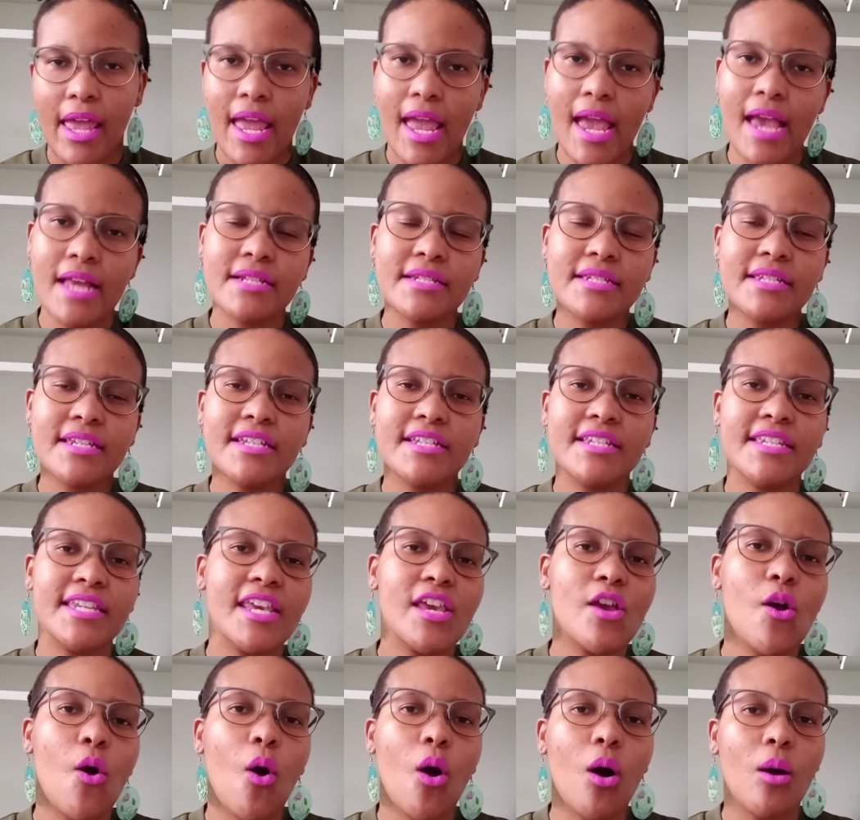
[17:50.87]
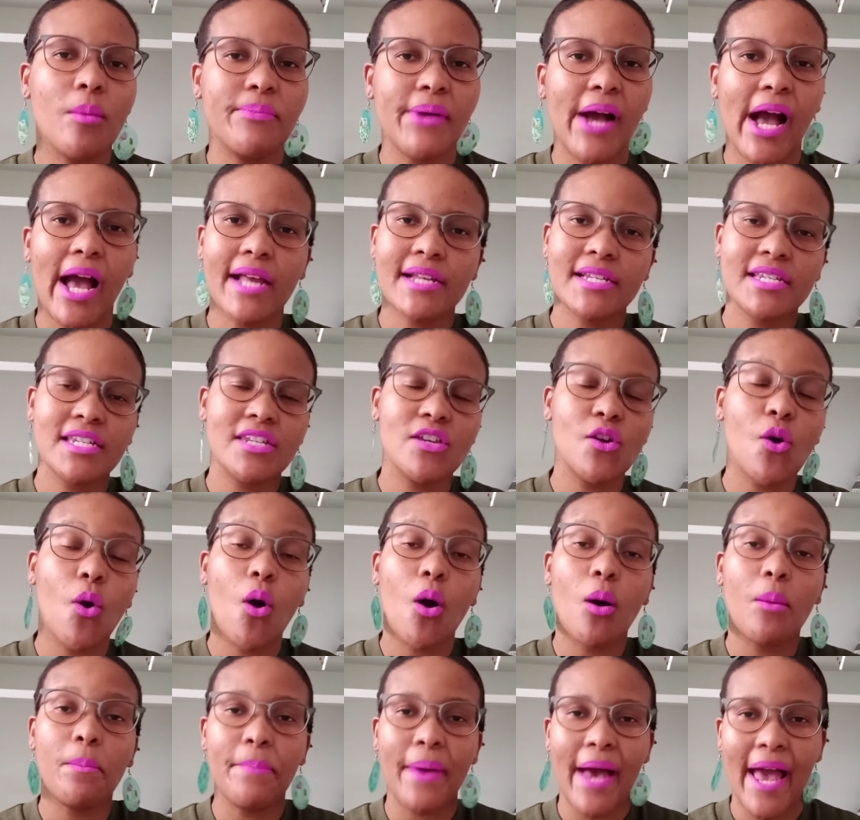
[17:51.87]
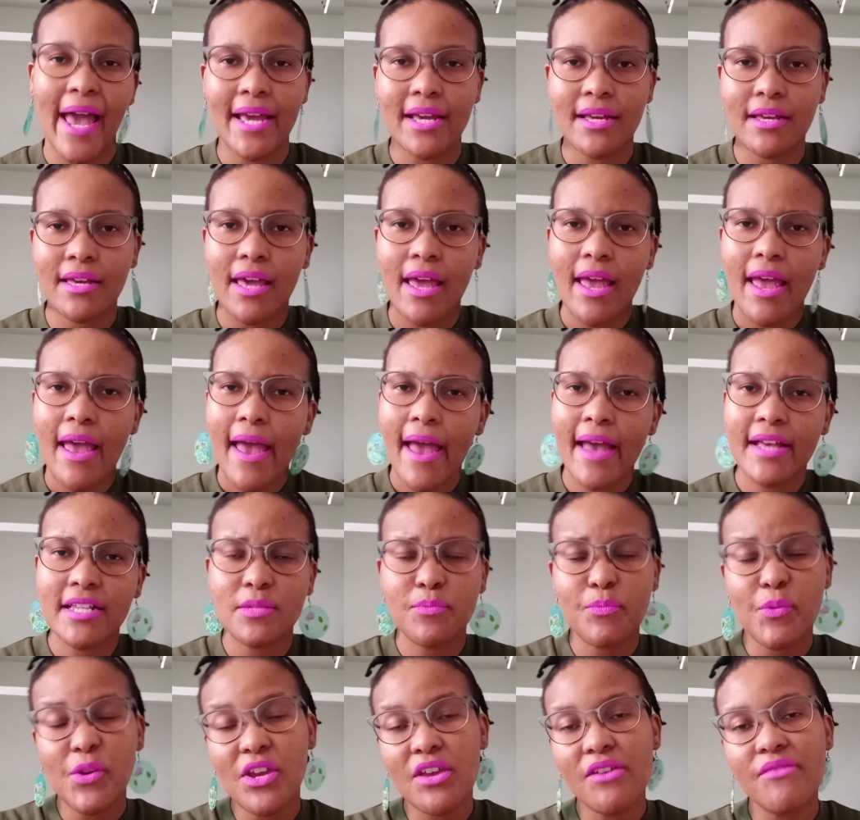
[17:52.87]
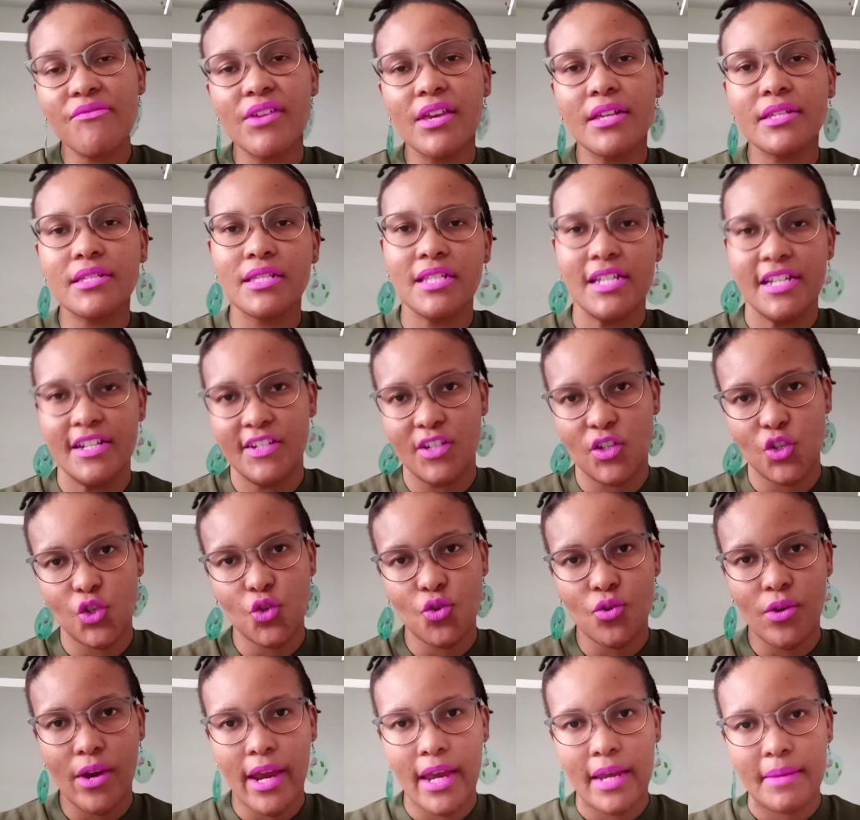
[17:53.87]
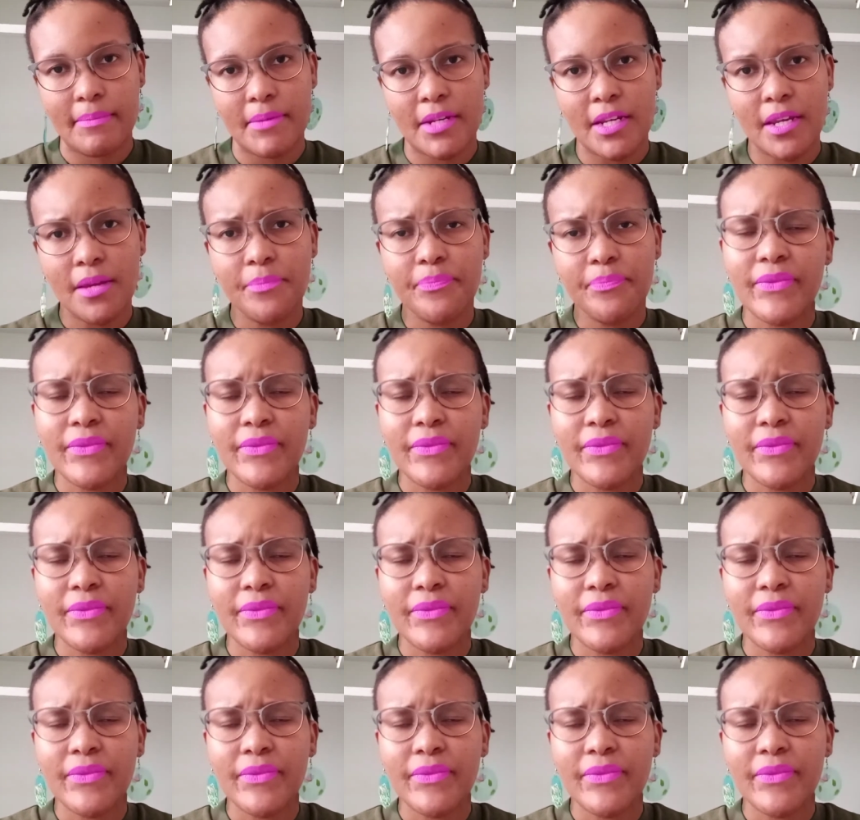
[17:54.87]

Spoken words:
entity or party or bank as previously described,